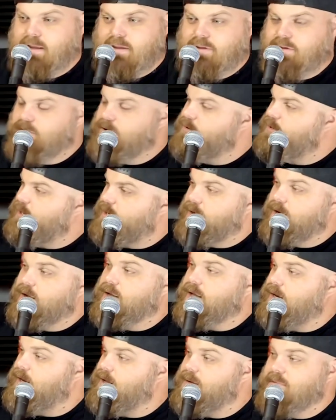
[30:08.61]
You can
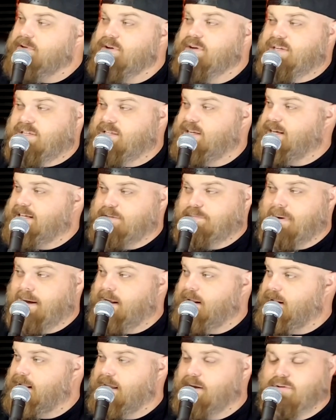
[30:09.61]
look at him and you see his
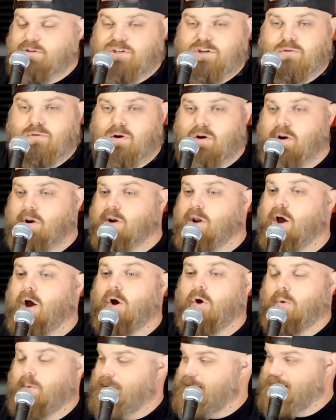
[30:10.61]
body language. You
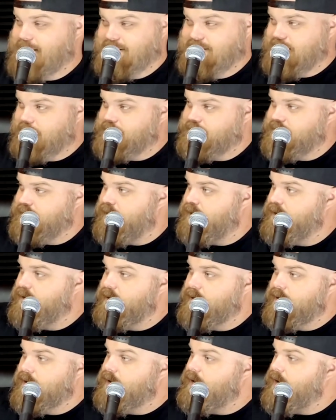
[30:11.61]
know when he's upset.
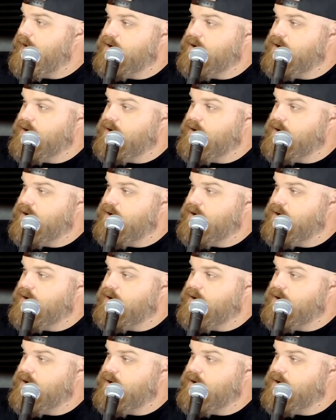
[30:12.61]
Yeah.